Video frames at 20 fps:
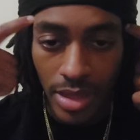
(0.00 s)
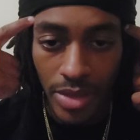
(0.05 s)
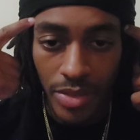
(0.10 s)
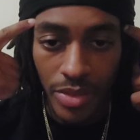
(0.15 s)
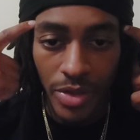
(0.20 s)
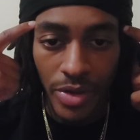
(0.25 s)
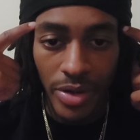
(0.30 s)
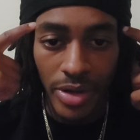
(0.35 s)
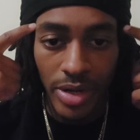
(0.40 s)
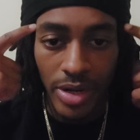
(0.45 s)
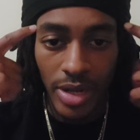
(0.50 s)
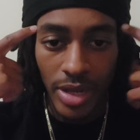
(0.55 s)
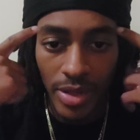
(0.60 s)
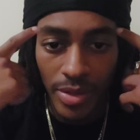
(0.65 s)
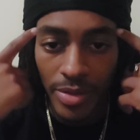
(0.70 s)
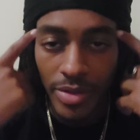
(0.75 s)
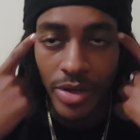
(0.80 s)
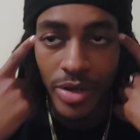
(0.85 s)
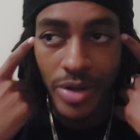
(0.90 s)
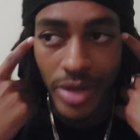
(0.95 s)
they're
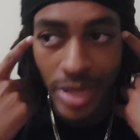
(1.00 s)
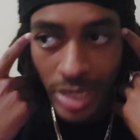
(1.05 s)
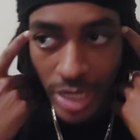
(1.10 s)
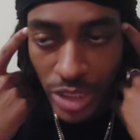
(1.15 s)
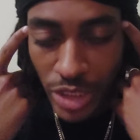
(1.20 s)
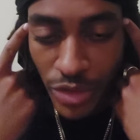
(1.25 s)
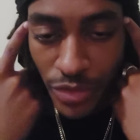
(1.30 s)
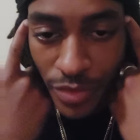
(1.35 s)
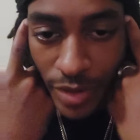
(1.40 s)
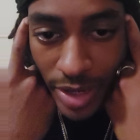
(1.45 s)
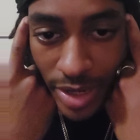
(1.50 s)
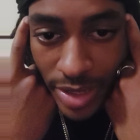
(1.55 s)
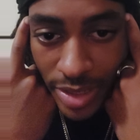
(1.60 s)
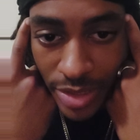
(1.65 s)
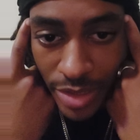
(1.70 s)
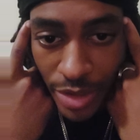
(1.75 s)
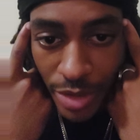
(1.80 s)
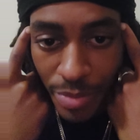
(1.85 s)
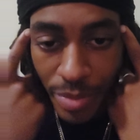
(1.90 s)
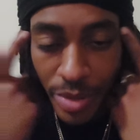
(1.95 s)
uh, they're
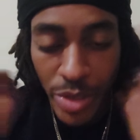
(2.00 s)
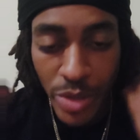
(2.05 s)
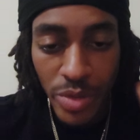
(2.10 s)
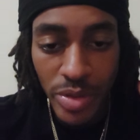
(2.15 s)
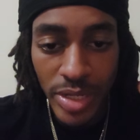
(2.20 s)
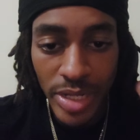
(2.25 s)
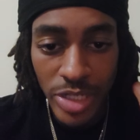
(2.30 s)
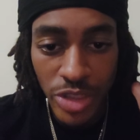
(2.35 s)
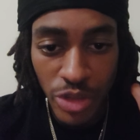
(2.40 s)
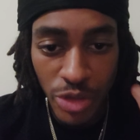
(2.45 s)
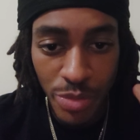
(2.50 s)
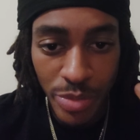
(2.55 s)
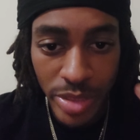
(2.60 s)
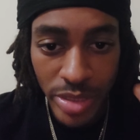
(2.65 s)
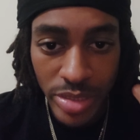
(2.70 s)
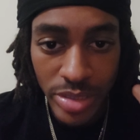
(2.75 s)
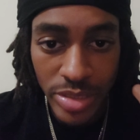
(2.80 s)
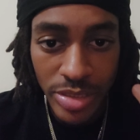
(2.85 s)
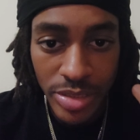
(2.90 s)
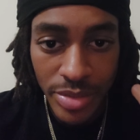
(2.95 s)
electrifying their pineal gland so
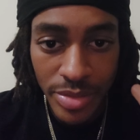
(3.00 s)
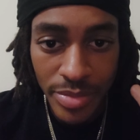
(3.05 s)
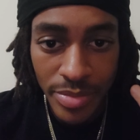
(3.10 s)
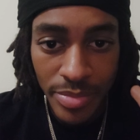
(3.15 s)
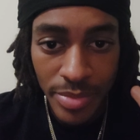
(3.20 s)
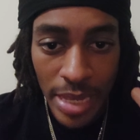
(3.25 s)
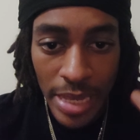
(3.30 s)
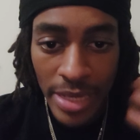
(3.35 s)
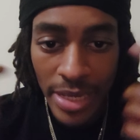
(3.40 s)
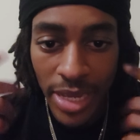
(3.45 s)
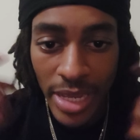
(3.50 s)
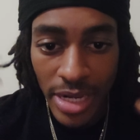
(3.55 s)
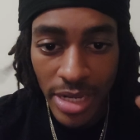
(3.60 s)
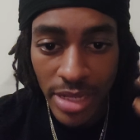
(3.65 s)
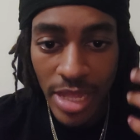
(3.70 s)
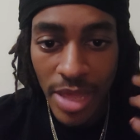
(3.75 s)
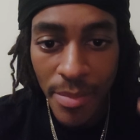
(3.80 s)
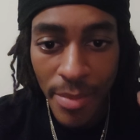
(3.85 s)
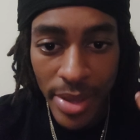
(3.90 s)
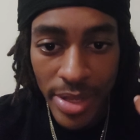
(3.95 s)
much and gaining
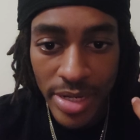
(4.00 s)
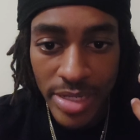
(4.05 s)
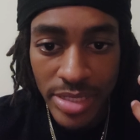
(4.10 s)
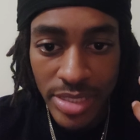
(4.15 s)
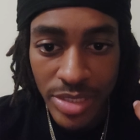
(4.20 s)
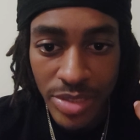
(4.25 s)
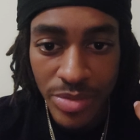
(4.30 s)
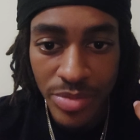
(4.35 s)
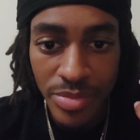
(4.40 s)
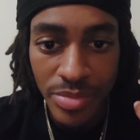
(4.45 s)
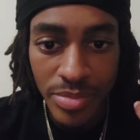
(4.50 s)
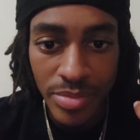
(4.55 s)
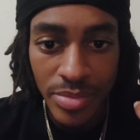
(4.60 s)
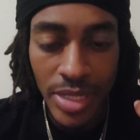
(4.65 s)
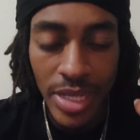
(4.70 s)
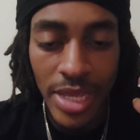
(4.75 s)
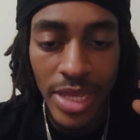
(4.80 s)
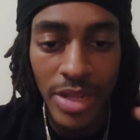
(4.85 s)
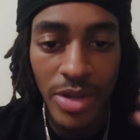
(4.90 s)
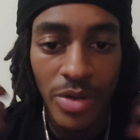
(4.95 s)
that magnetism
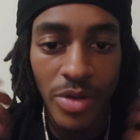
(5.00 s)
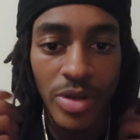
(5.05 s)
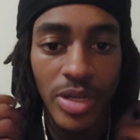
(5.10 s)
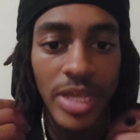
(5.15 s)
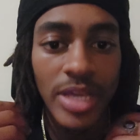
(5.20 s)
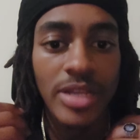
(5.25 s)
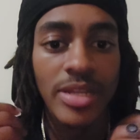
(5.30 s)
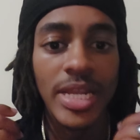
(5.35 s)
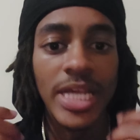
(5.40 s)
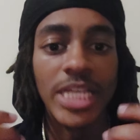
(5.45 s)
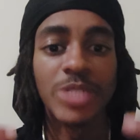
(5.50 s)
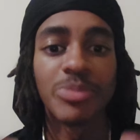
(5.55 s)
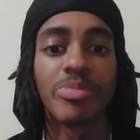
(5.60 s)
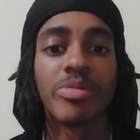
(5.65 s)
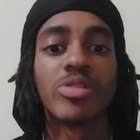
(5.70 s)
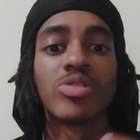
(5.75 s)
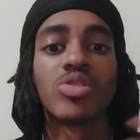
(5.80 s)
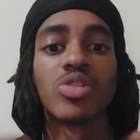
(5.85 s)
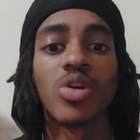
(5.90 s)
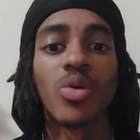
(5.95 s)
and getting that
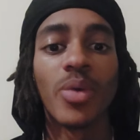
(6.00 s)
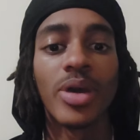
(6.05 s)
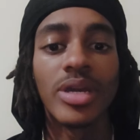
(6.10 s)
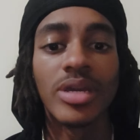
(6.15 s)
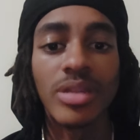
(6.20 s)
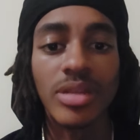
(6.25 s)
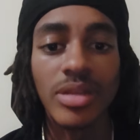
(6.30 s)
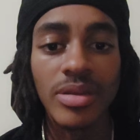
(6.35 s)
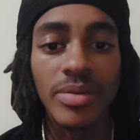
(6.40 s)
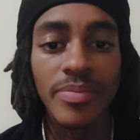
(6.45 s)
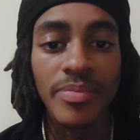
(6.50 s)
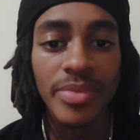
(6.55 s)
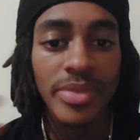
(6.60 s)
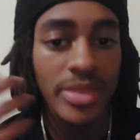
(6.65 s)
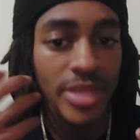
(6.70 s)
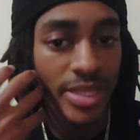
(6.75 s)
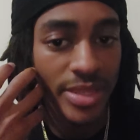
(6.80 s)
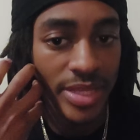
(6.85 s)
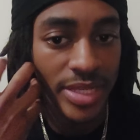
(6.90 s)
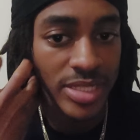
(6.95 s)
spiritual awakening
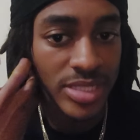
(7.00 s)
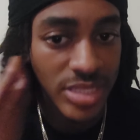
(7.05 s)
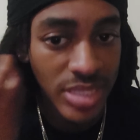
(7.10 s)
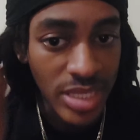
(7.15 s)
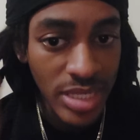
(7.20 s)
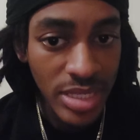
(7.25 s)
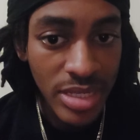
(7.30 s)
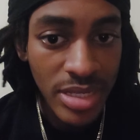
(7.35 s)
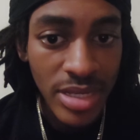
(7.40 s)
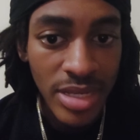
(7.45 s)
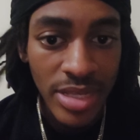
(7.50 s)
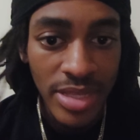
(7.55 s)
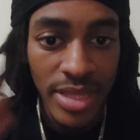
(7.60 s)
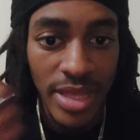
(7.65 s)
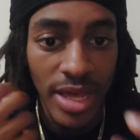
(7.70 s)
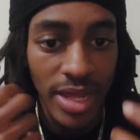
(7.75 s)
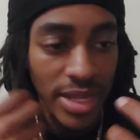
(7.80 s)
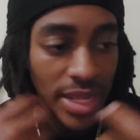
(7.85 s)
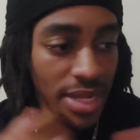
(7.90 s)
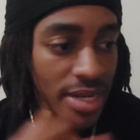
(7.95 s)
that they see
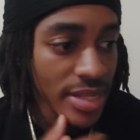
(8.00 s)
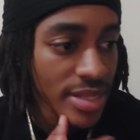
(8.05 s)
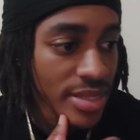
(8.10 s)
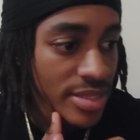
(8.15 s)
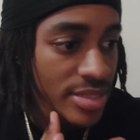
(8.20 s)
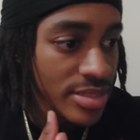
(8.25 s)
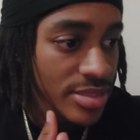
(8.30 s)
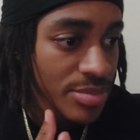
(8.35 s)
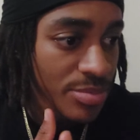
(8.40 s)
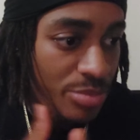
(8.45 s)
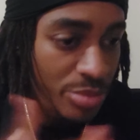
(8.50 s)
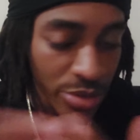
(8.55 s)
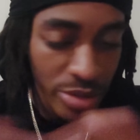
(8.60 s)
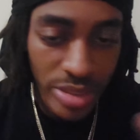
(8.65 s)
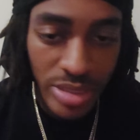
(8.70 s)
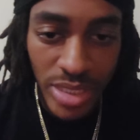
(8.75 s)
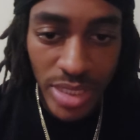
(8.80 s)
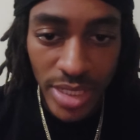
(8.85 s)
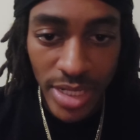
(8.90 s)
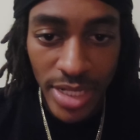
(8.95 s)
that a lot of this
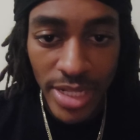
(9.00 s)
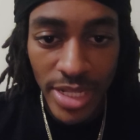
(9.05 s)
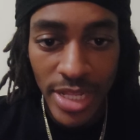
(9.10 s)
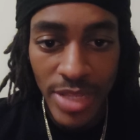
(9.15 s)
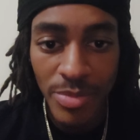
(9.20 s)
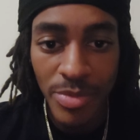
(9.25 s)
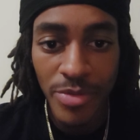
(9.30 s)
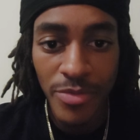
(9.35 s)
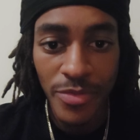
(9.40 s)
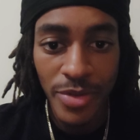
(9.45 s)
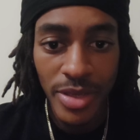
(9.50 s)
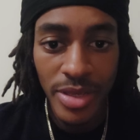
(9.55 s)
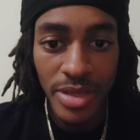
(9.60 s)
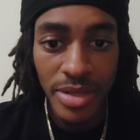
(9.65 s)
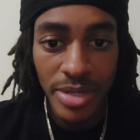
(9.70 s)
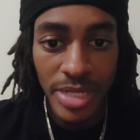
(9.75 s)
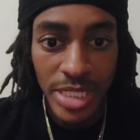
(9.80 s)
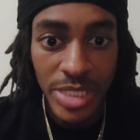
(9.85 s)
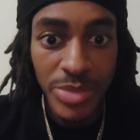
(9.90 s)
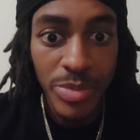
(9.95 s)
bullshit that they've been
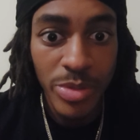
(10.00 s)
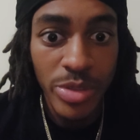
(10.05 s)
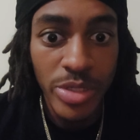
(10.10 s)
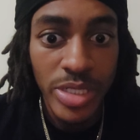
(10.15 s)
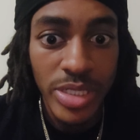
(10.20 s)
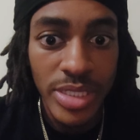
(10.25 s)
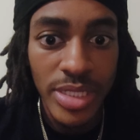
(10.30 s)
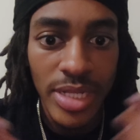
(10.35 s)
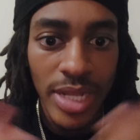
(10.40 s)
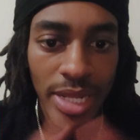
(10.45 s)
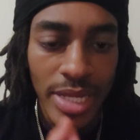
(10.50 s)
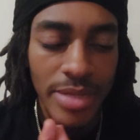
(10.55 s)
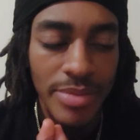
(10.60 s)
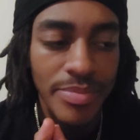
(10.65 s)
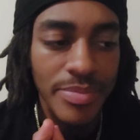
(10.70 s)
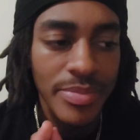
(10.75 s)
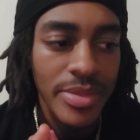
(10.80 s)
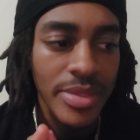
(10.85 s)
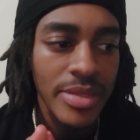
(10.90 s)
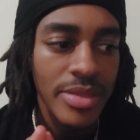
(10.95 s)
fed is bullshit, like
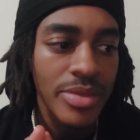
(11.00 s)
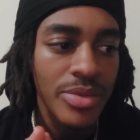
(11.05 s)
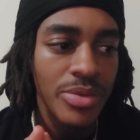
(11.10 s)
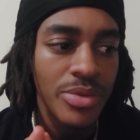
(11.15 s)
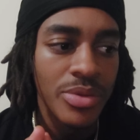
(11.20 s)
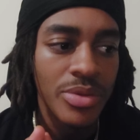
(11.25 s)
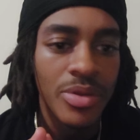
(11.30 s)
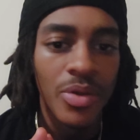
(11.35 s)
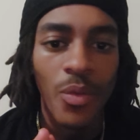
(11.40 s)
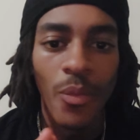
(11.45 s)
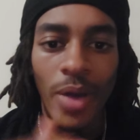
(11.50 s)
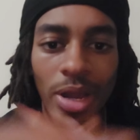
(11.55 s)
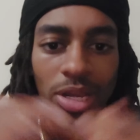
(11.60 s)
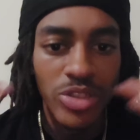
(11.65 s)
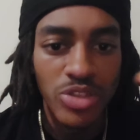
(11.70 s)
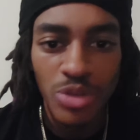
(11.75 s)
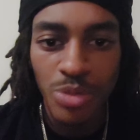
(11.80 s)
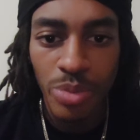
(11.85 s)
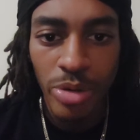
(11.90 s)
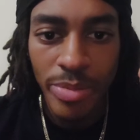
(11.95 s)
white
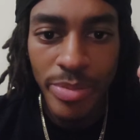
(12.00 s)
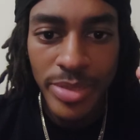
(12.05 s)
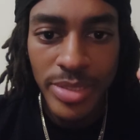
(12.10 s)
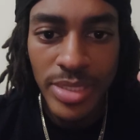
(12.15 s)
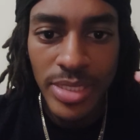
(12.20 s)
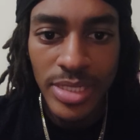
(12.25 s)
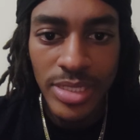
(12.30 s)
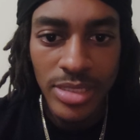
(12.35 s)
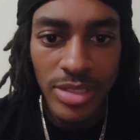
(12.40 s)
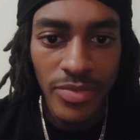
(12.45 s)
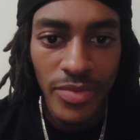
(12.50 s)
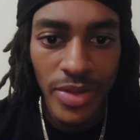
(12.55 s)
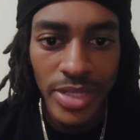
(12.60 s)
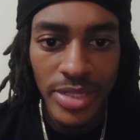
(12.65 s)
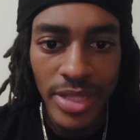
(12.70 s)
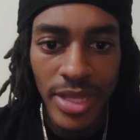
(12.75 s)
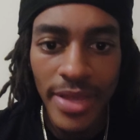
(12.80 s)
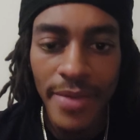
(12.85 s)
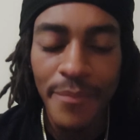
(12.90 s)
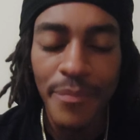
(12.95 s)
supremacy and stuff
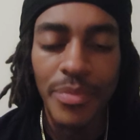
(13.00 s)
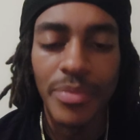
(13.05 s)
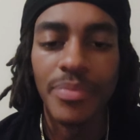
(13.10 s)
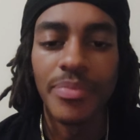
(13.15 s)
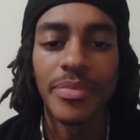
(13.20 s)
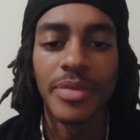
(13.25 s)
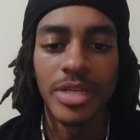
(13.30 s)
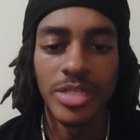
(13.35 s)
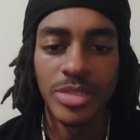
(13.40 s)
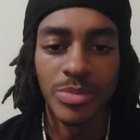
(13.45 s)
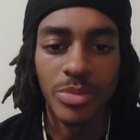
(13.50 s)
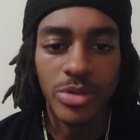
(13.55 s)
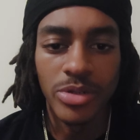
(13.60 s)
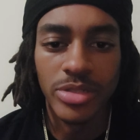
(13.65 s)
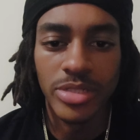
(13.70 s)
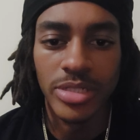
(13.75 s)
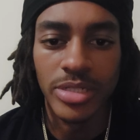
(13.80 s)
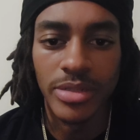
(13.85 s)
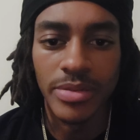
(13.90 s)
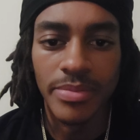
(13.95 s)
like that is
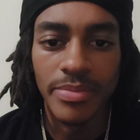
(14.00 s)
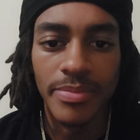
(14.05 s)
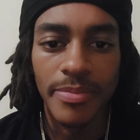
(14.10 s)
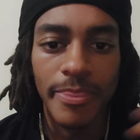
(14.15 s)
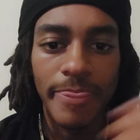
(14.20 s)
bullshit.